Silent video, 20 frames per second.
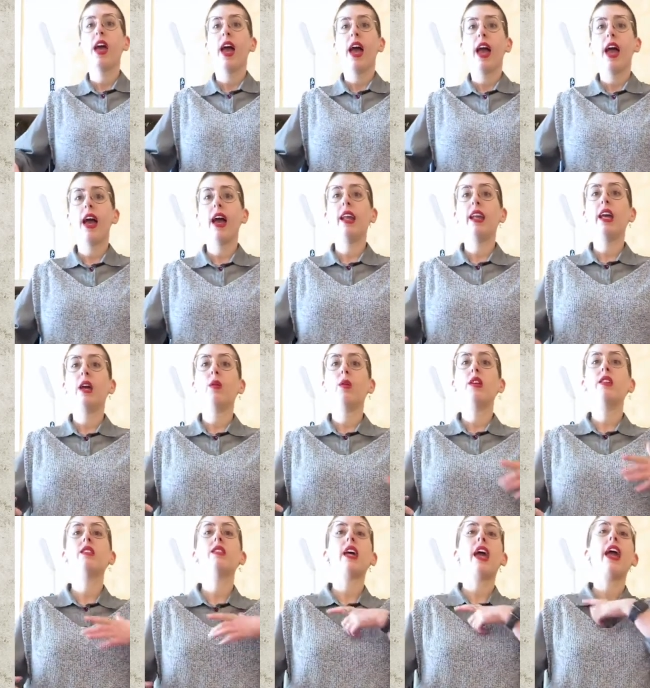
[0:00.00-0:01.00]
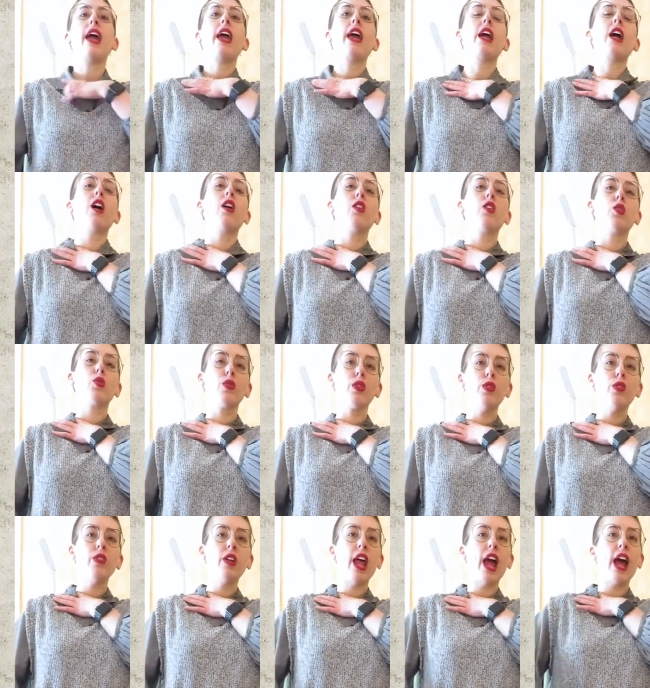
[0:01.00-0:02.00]
And it was a
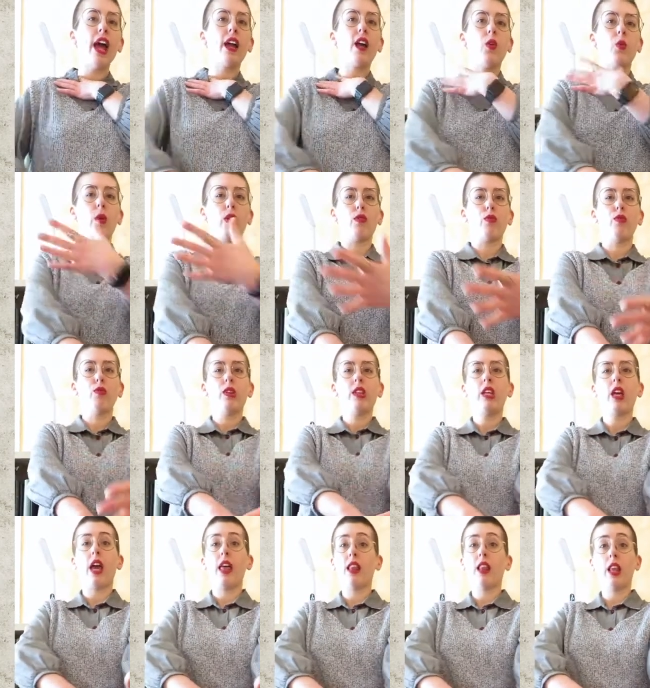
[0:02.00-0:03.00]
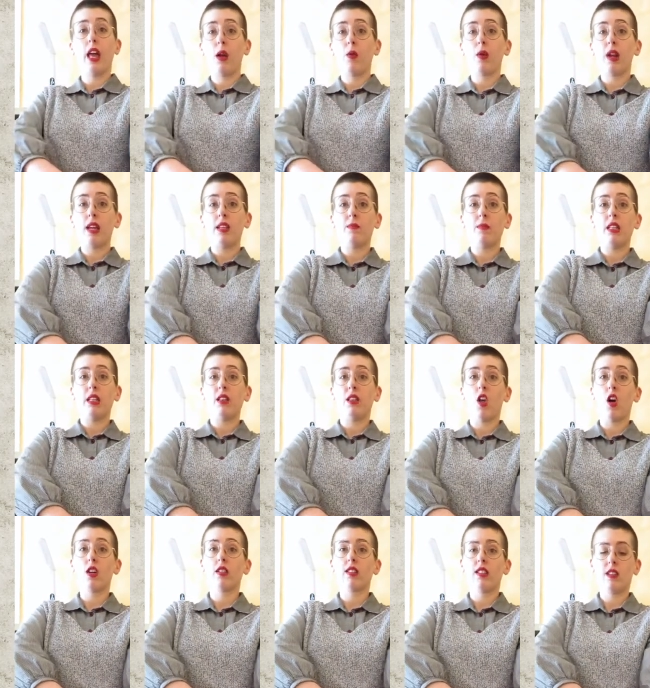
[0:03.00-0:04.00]
crew neck with really, and like when I mean
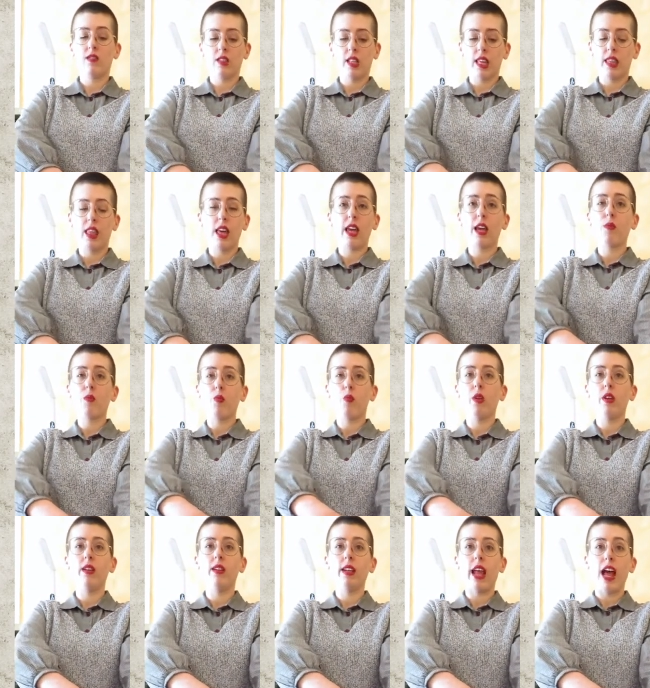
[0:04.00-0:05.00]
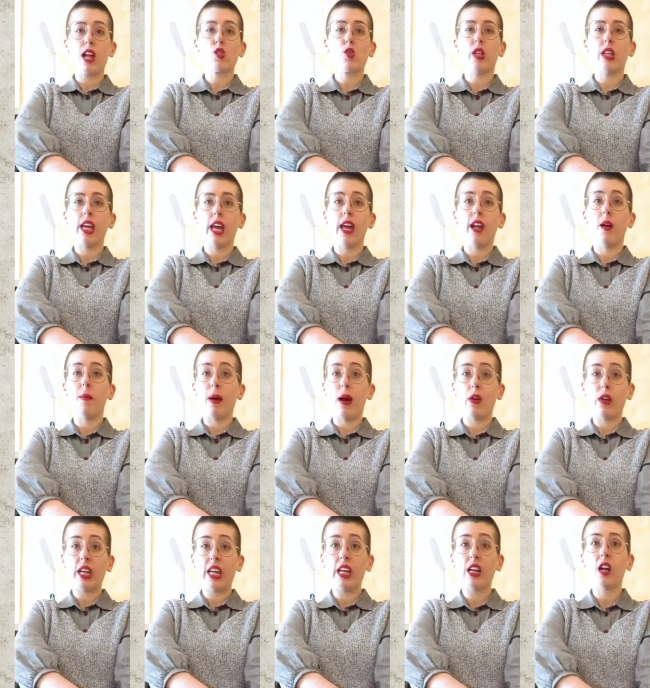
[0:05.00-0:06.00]
long sleeves, like they would naturally hit about
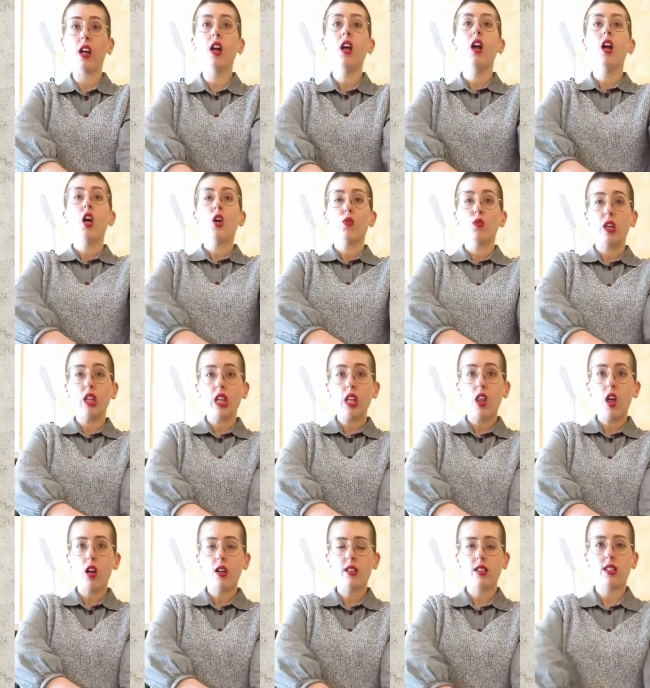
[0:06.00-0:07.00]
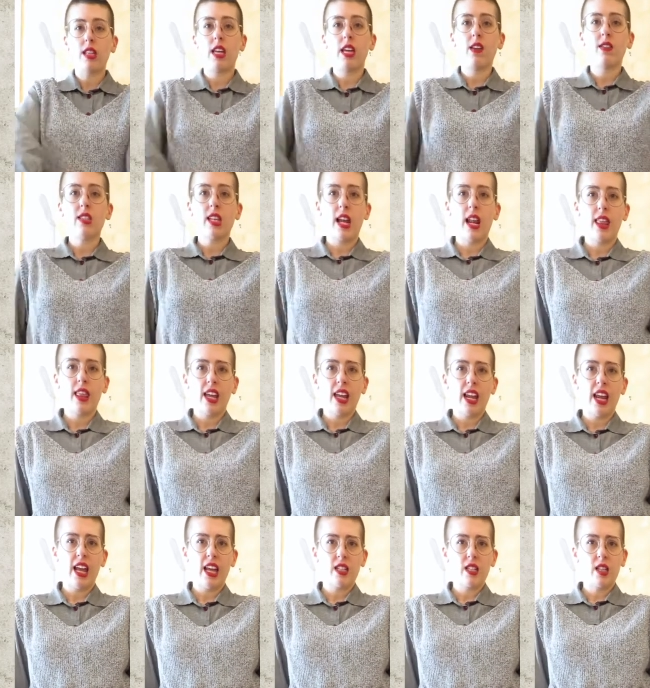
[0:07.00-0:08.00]
here, really long sleeves, and I think it
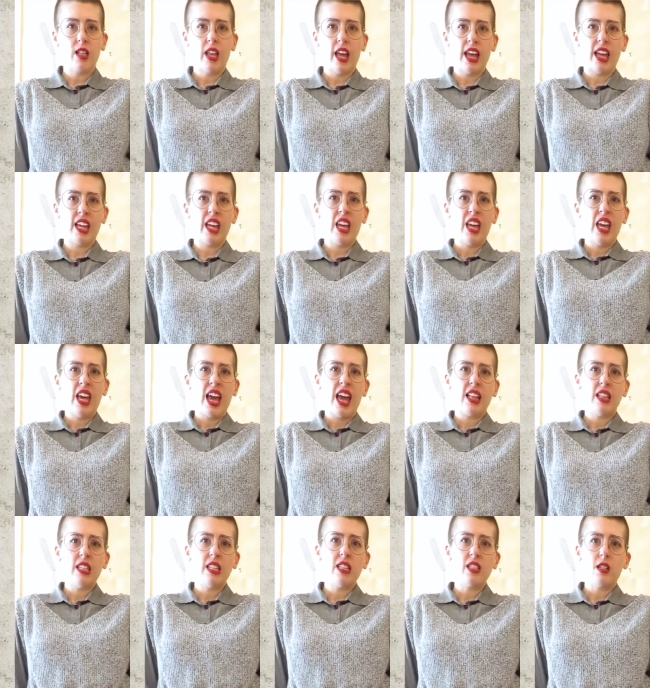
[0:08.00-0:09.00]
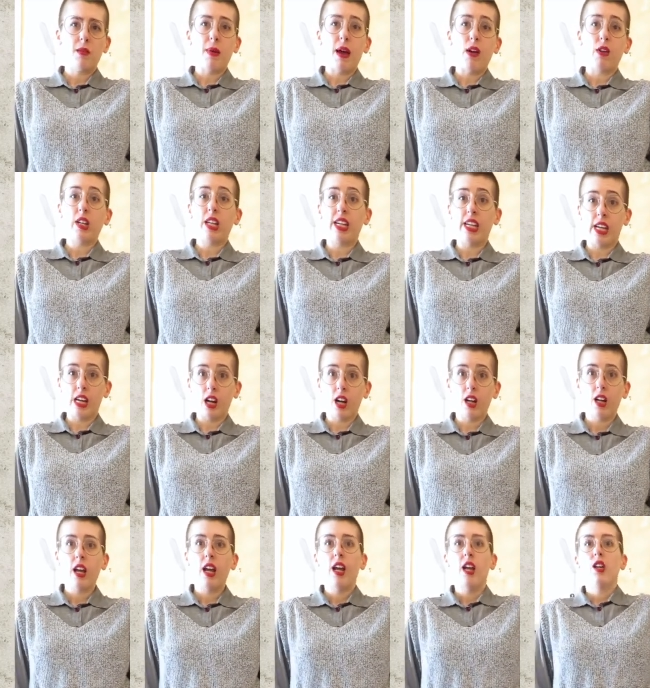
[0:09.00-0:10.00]
hit to like at least about here.
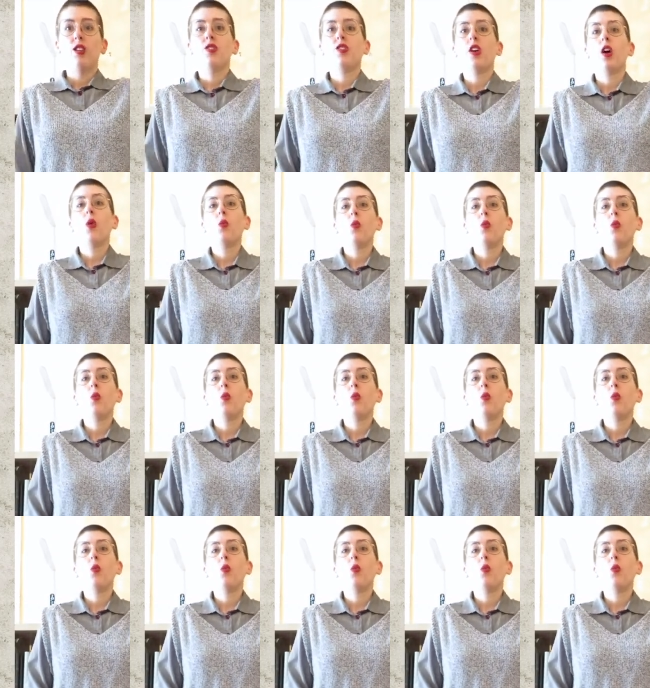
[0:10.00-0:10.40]
So